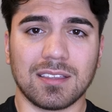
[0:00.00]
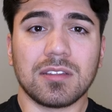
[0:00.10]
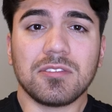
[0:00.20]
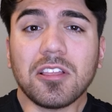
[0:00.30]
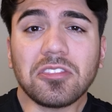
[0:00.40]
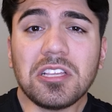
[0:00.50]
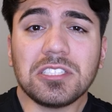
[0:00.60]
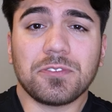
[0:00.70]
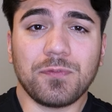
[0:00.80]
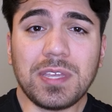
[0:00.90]

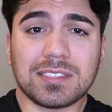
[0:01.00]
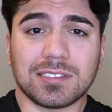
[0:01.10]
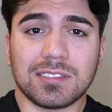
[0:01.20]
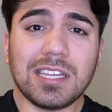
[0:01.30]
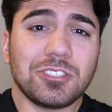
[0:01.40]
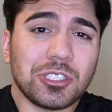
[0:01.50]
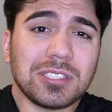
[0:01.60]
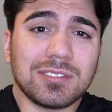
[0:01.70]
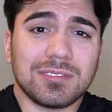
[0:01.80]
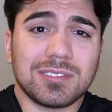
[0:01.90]
Nothing's fixed, it's
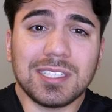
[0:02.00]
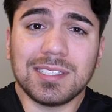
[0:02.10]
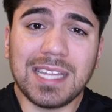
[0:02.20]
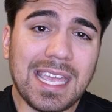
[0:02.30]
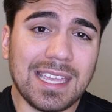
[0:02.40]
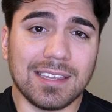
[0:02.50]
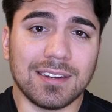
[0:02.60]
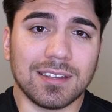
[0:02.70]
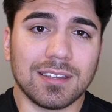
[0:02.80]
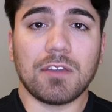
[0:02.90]
just delayed.